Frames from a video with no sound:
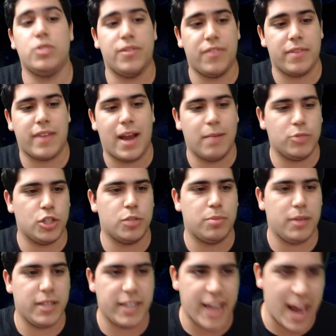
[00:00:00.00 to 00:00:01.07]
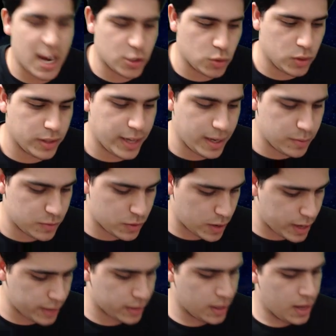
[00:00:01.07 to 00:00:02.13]
of the time just play casual games,
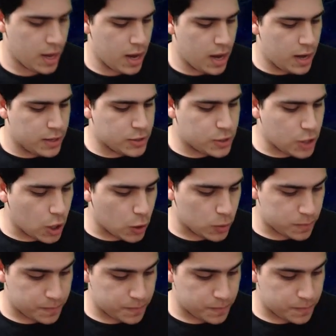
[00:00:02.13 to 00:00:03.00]
right? So